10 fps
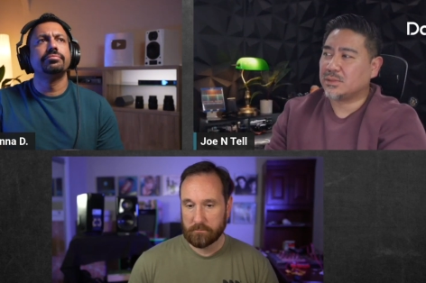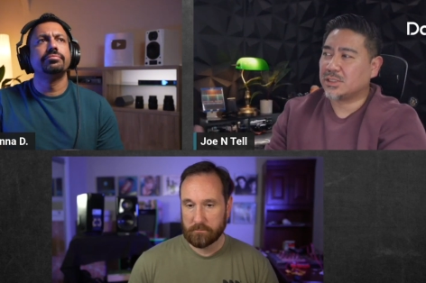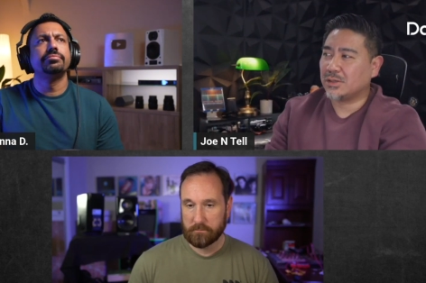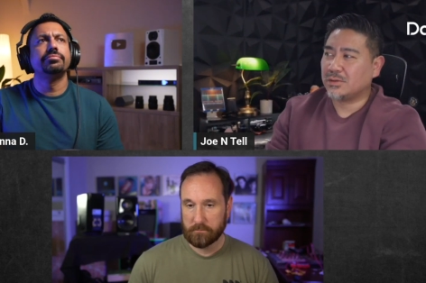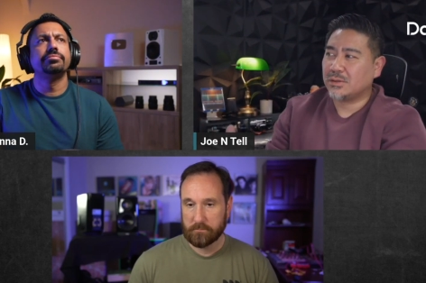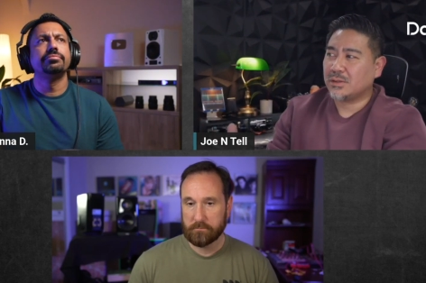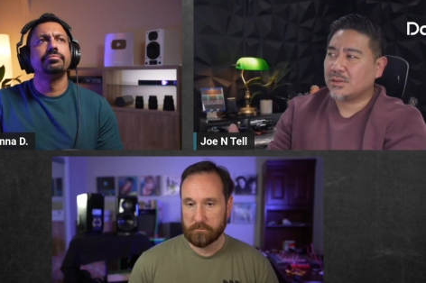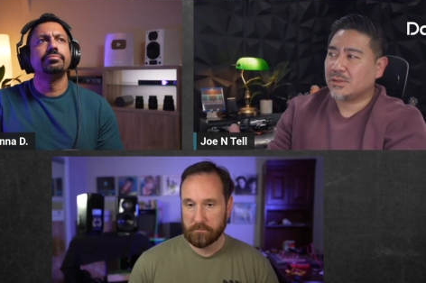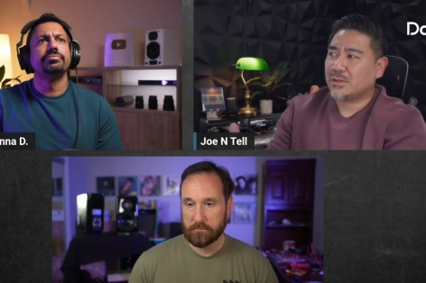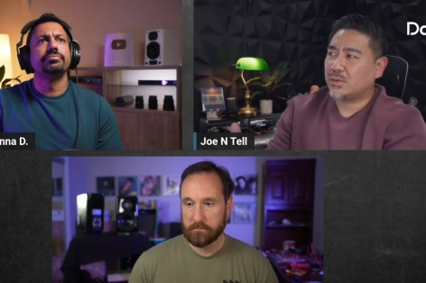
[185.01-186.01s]
Speaker 1: So,
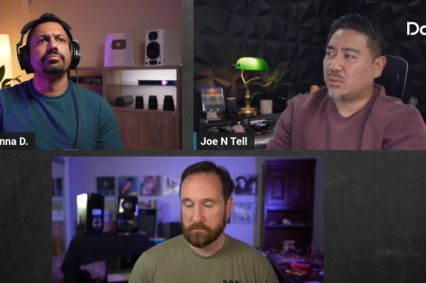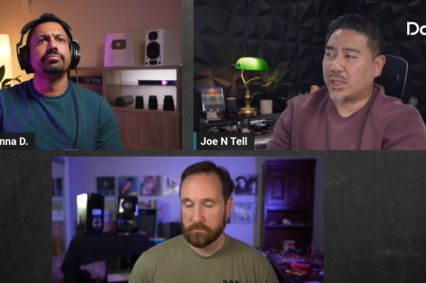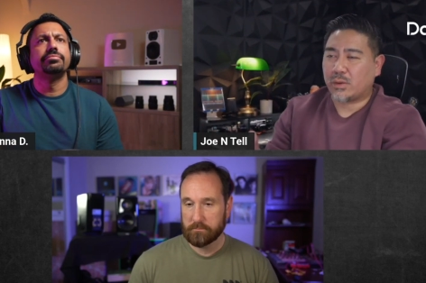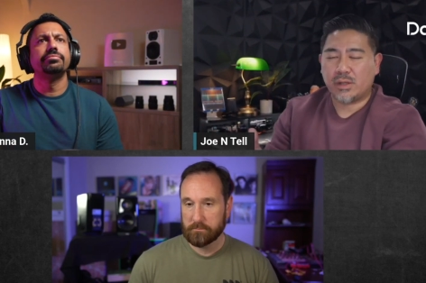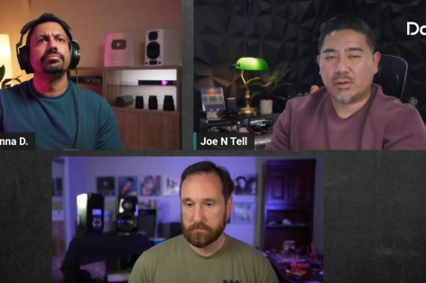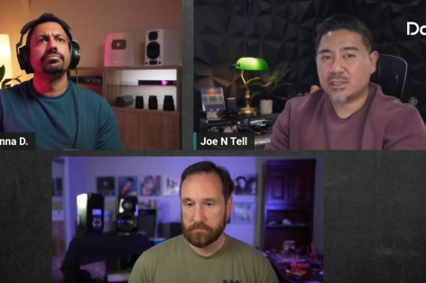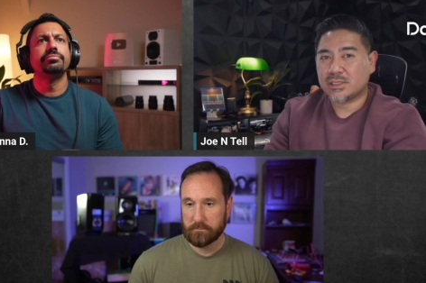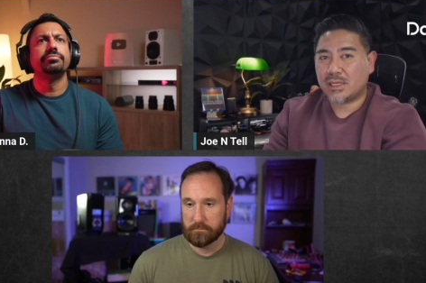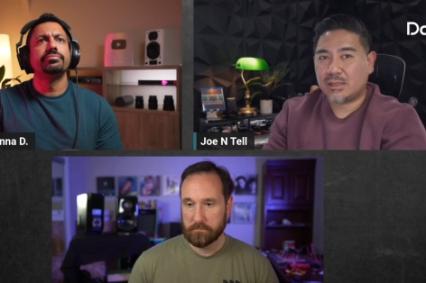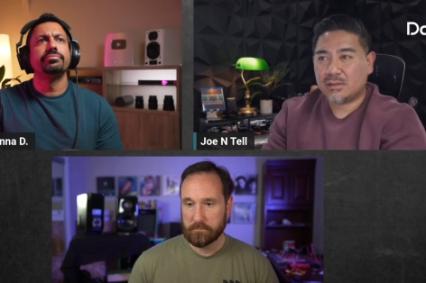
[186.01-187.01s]
like we always
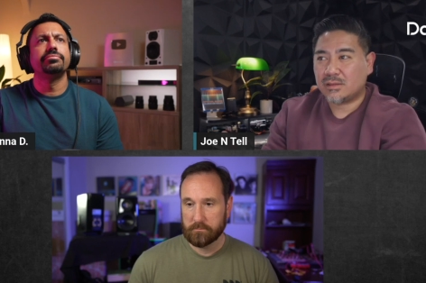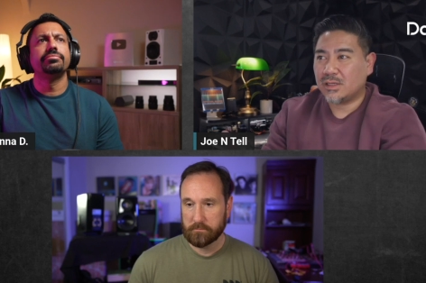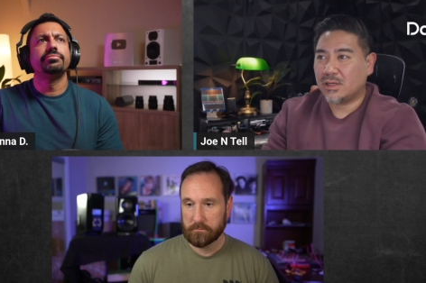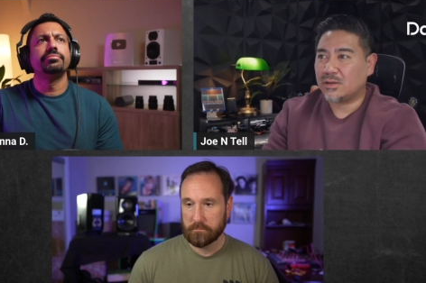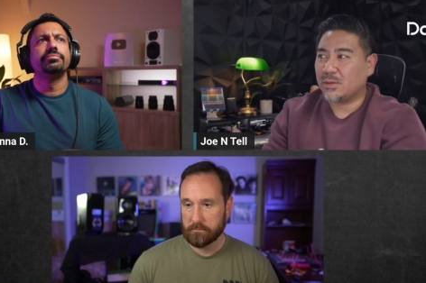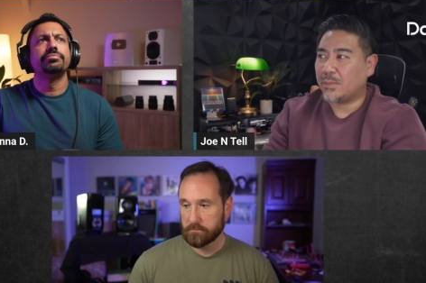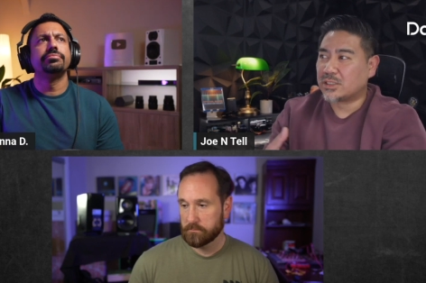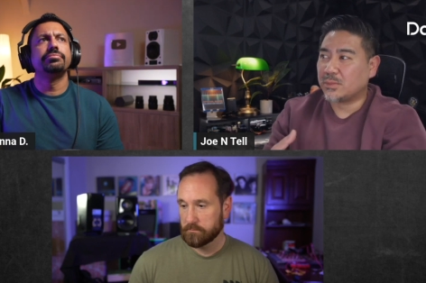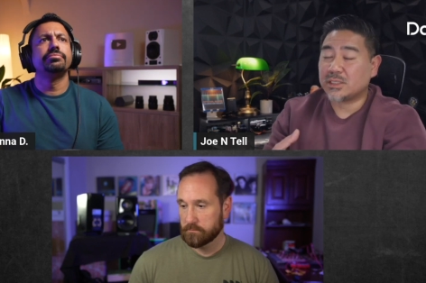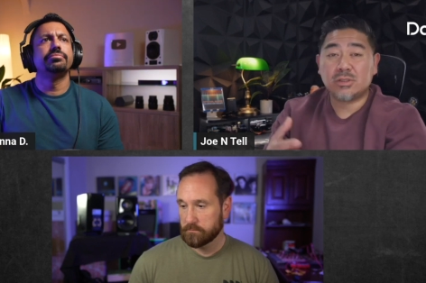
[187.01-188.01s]
say, you know, the
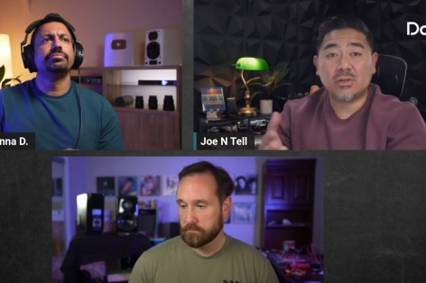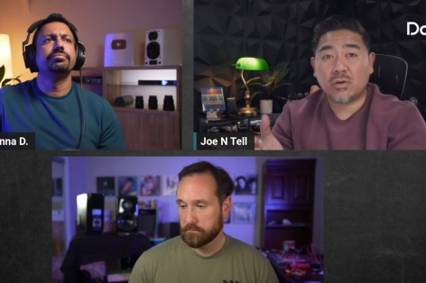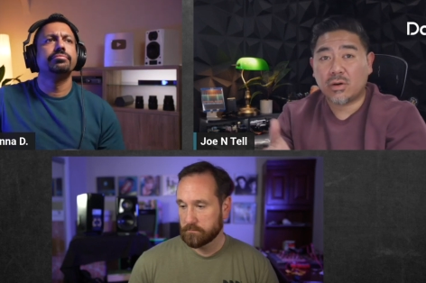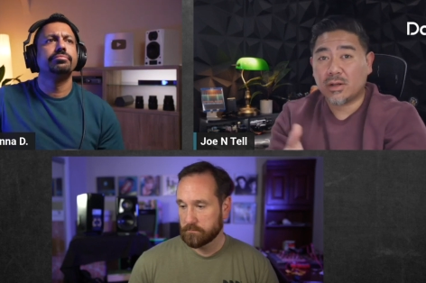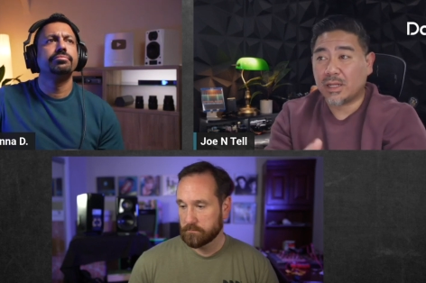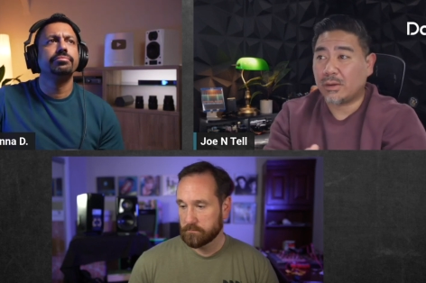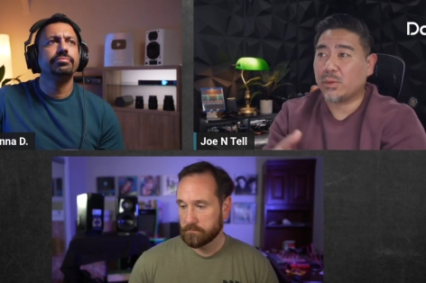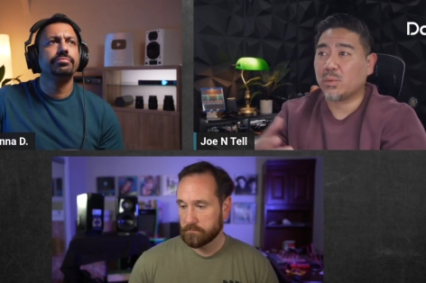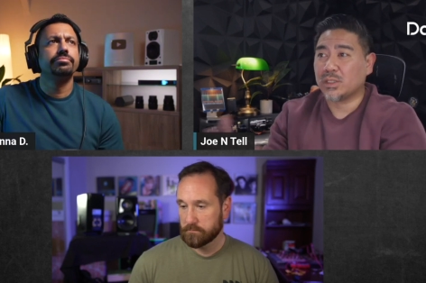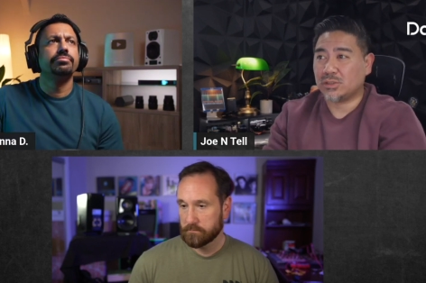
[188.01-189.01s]
measurements do correlate with
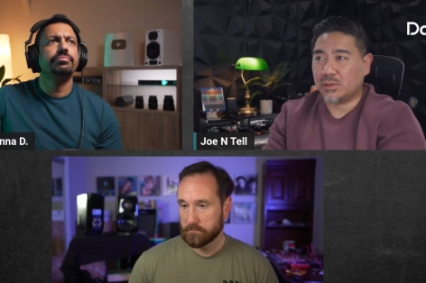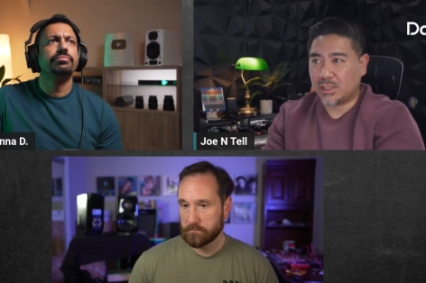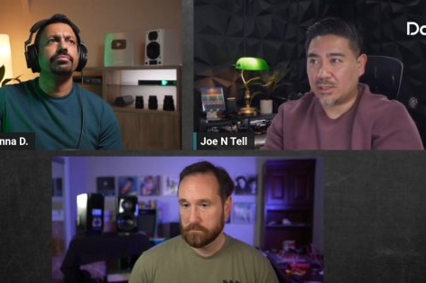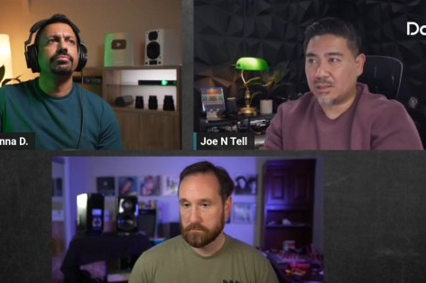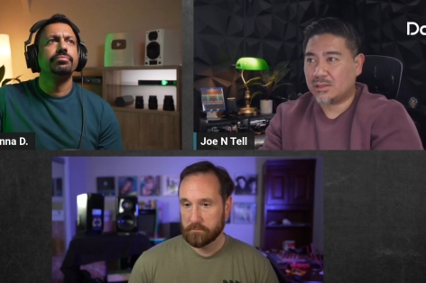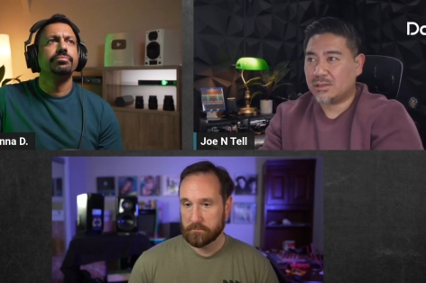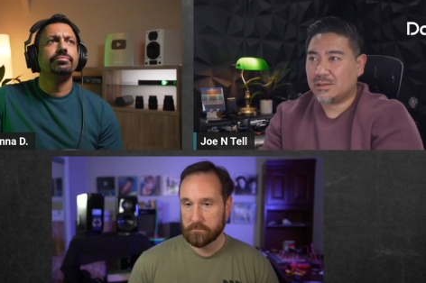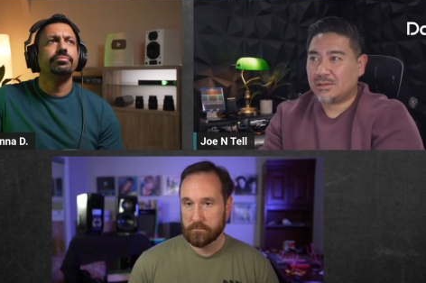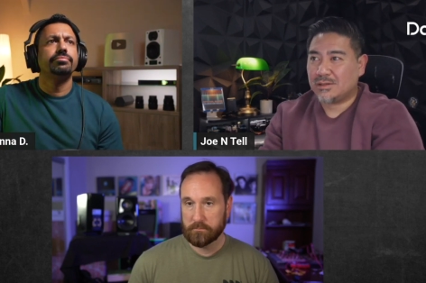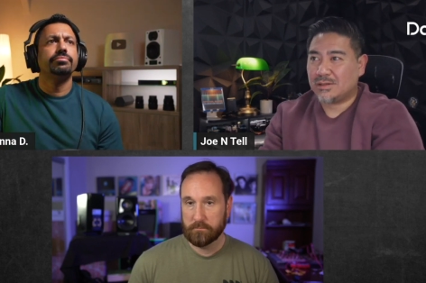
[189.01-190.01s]
what you hear
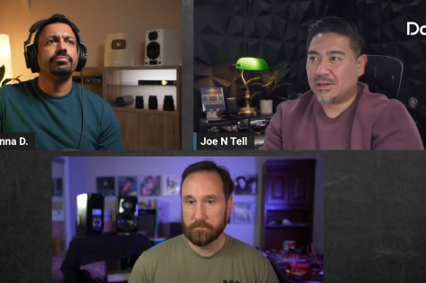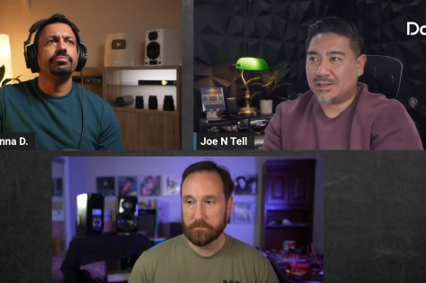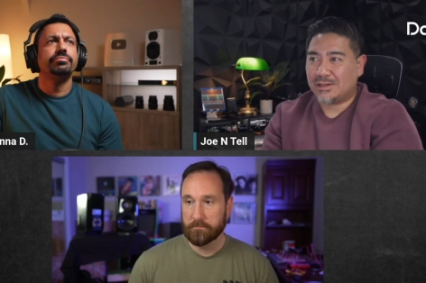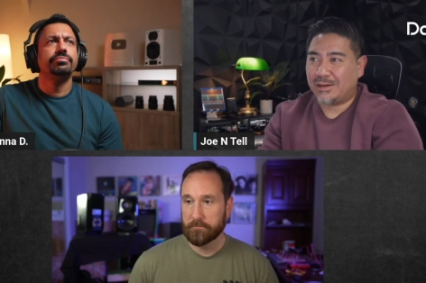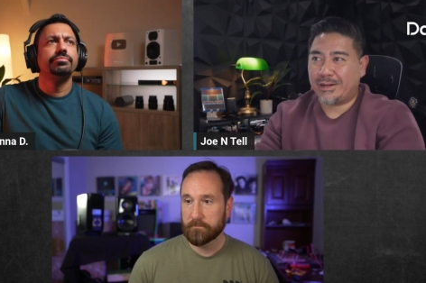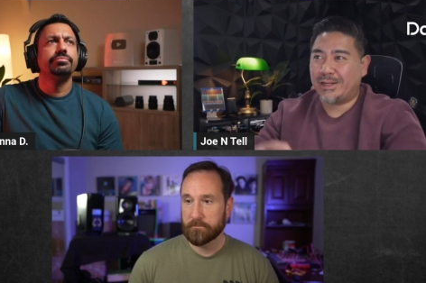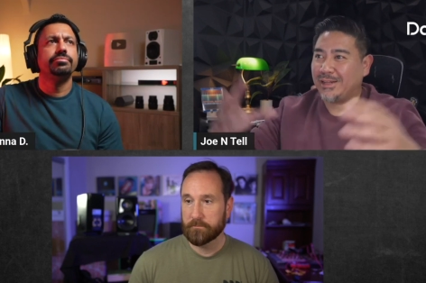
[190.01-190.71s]
right? They're not.